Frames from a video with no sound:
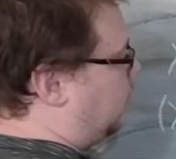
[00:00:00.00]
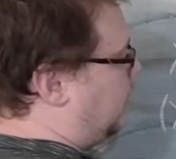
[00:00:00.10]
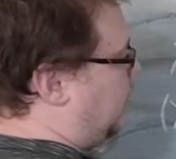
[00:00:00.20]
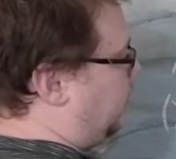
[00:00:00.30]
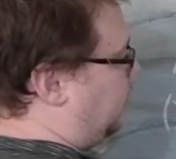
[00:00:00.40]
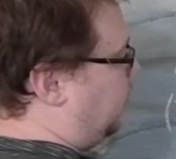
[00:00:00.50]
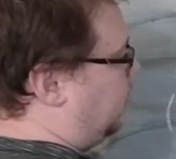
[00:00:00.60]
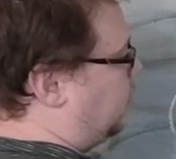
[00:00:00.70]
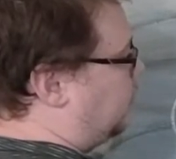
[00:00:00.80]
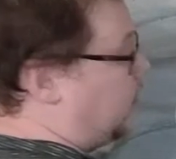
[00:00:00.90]
Okay,
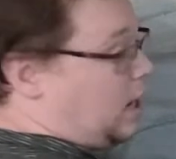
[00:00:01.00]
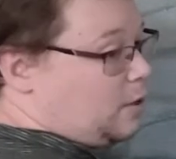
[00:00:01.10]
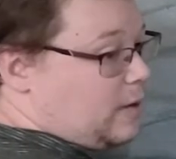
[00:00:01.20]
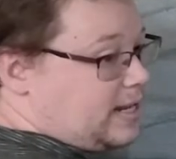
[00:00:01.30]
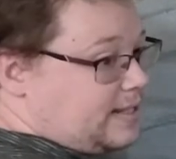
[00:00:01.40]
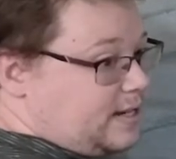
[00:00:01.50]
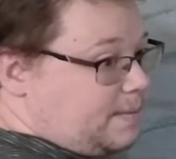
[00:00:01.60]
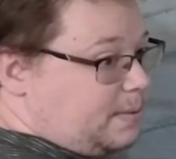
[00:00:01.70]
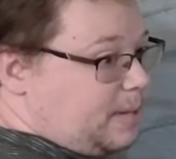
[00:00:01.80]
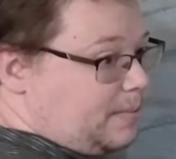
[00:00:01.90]
so the hard way is the
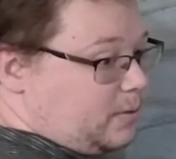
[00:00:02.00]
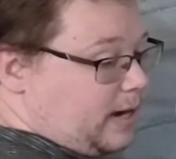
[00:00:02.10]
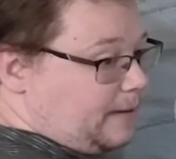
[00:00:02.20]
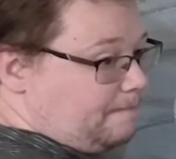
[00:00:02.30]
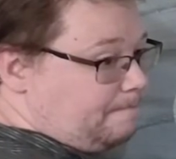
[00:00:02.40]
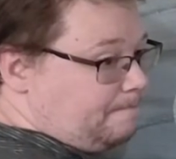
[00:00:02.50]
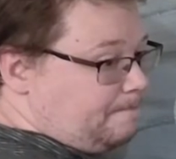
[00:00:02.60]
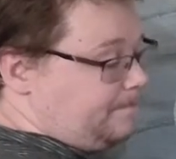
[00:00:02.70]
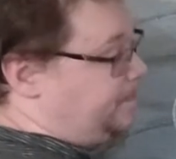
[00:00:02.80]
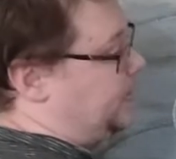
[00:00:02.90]
double bubble, right?
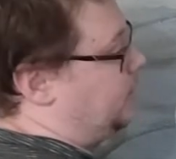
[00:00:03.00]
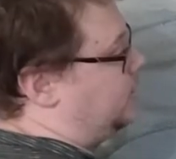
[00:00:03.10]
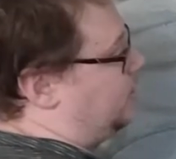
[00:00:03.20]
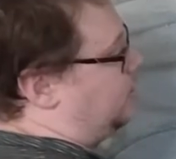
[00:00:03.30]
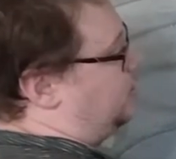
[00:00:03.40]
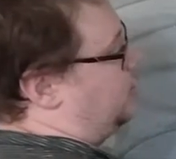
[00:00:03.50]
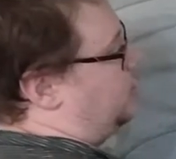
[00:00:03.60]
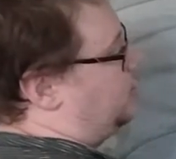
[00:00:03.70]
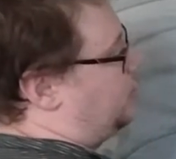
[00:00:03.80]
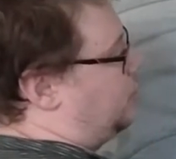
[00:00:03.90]

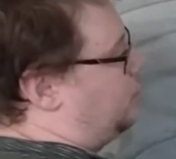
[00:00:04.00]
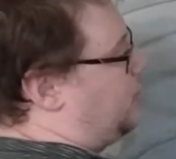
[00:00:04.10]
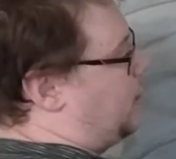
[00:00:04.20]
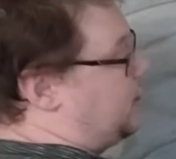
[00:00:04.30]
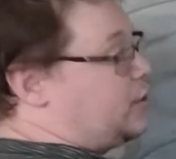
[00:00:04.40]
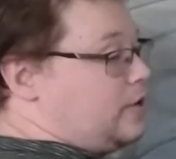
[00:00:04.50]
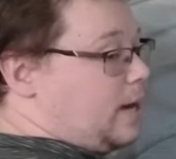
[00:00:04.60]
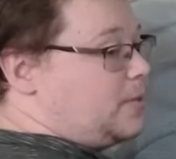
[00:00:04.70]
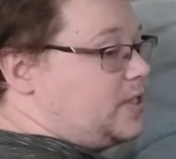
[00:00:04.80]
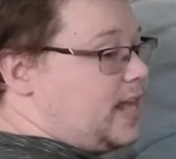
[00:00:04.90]
So we want two
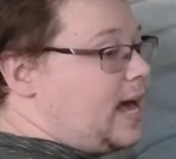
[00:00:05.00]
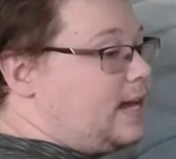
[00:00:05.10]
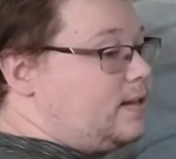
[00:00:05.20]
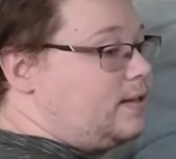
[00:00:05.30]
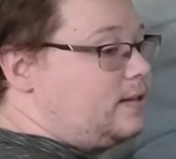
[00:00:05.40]
numbers that